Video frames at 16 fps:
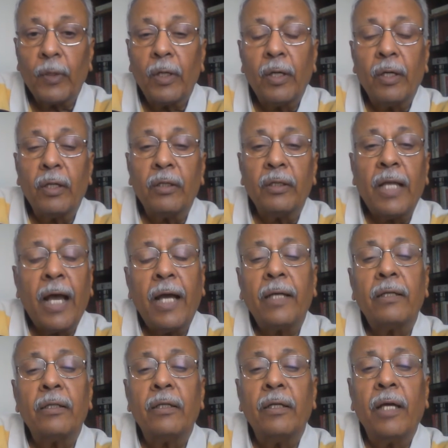
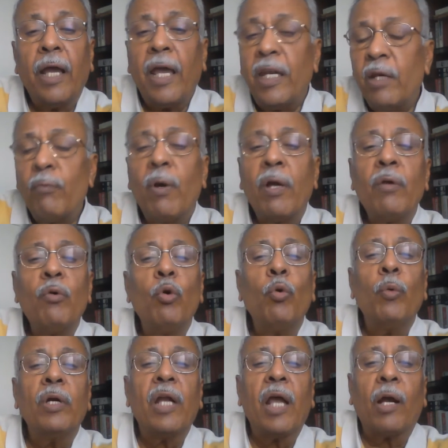that anyone who
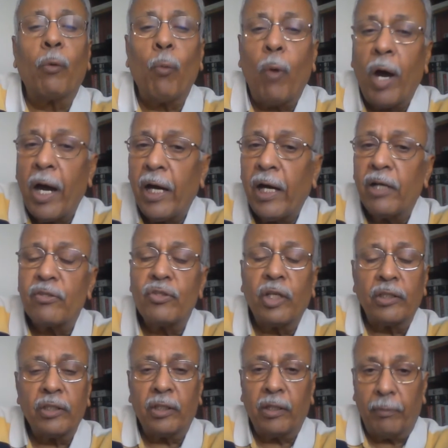would acquire
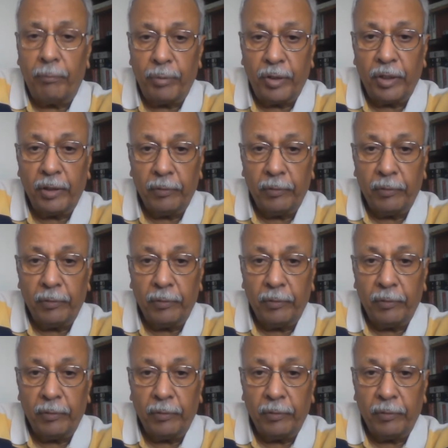such a company,